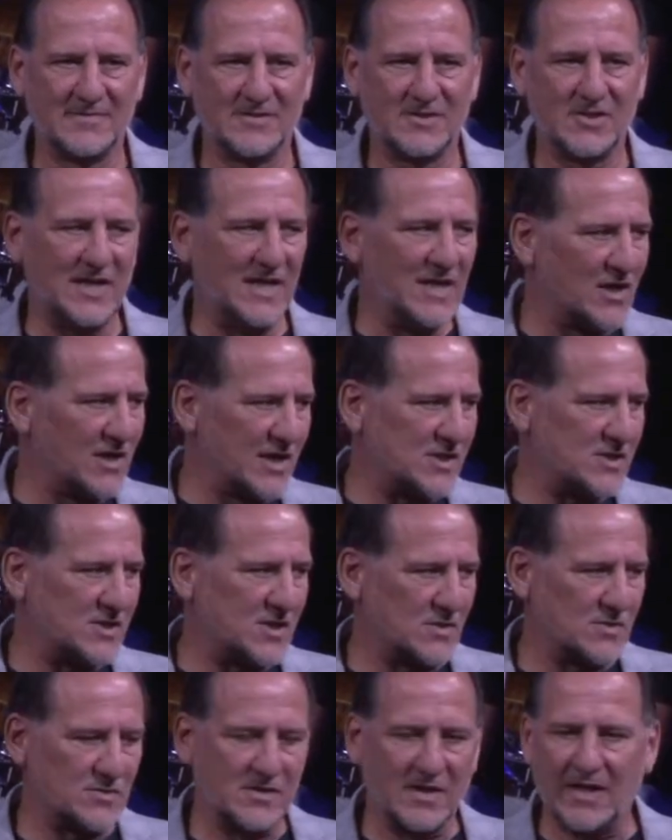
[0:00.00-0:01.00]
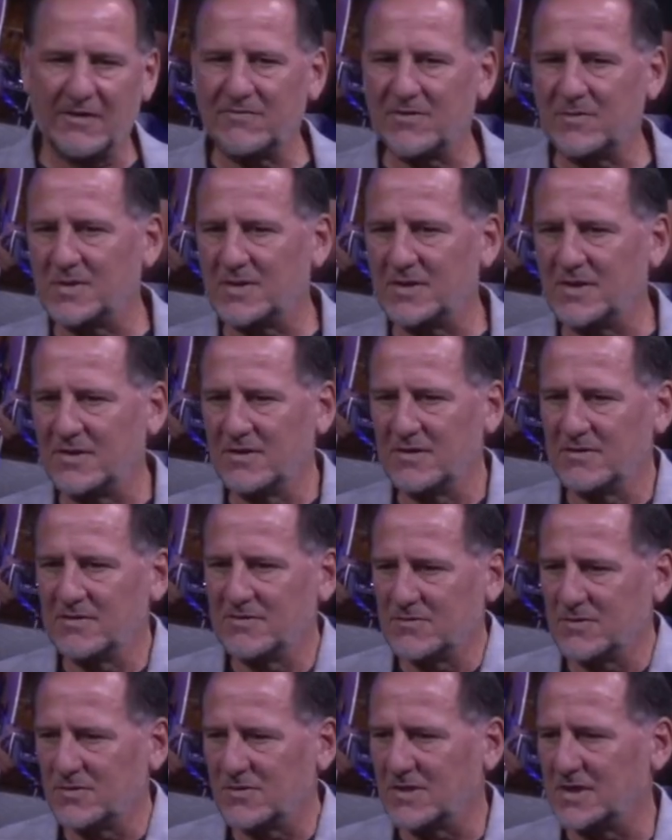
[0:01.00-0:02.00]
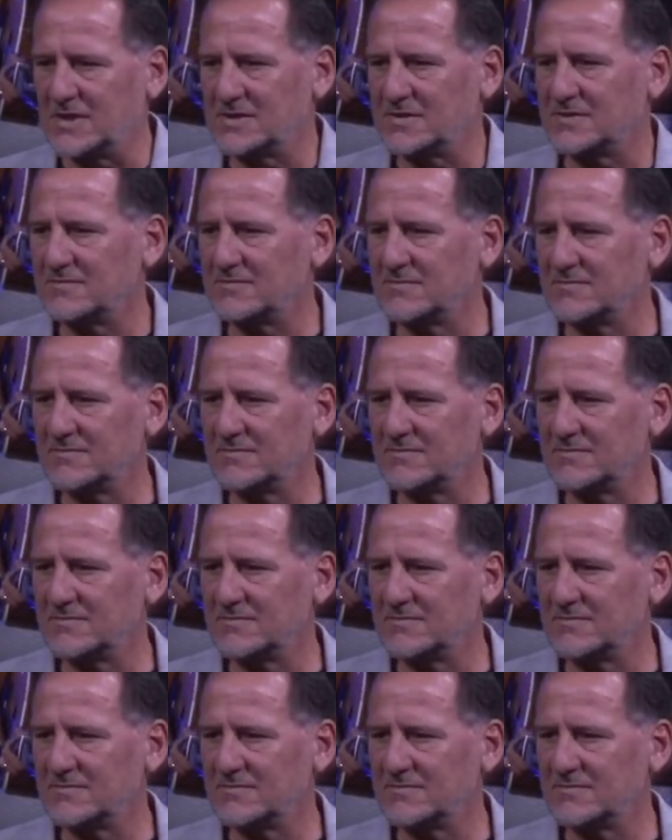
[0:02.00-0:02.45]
So he already chose everybody through Christ.